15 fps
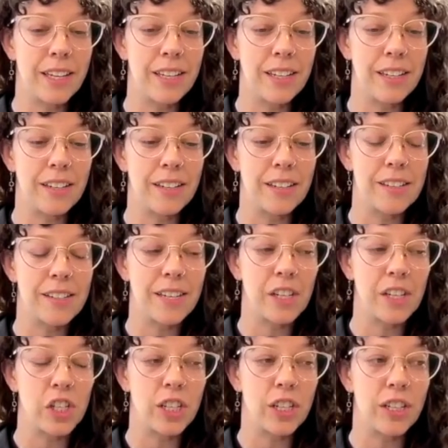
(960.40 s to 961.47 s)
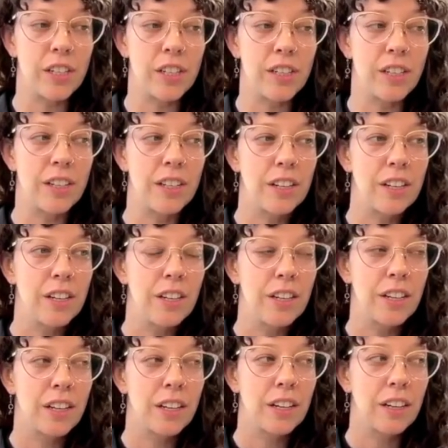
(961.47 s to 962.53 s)
in such a
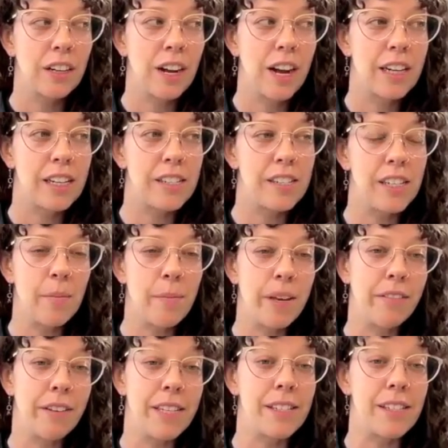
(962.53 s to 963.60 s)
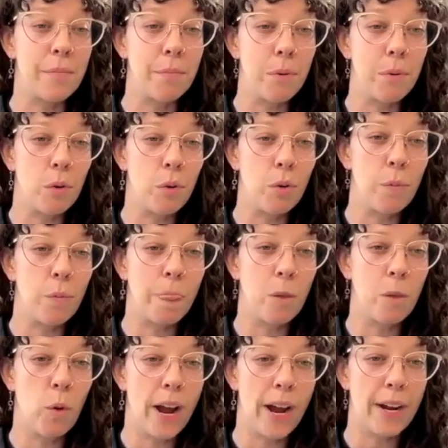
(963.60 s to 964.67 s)
kind of seemingly simple
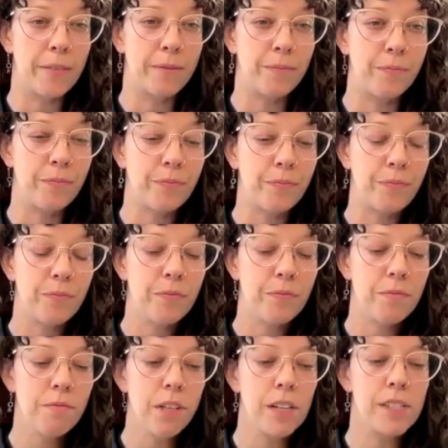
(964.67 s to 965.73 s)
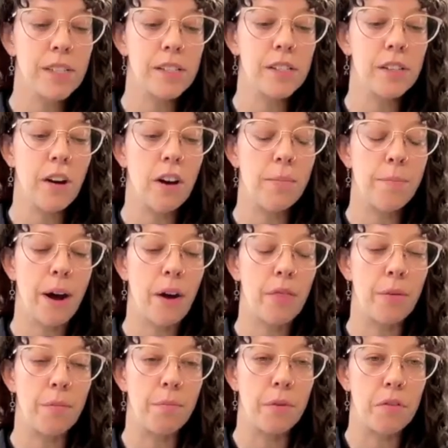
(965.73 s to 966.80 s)
way. Because it's not
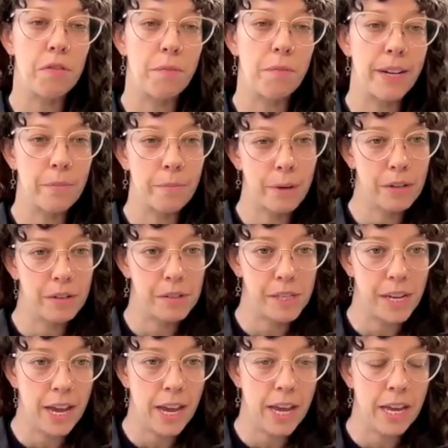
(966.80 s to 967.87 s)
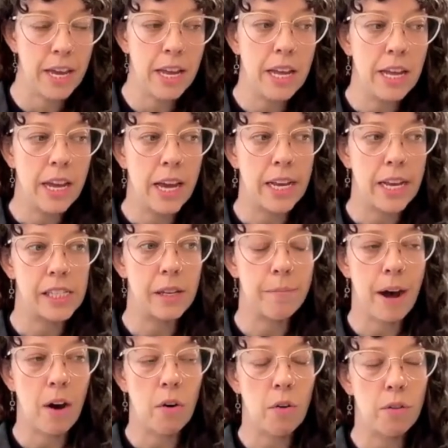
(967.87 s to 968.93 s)
about the movement per se, it's
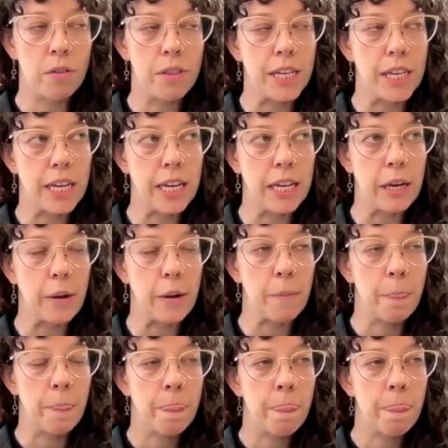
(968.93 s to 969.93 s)
about the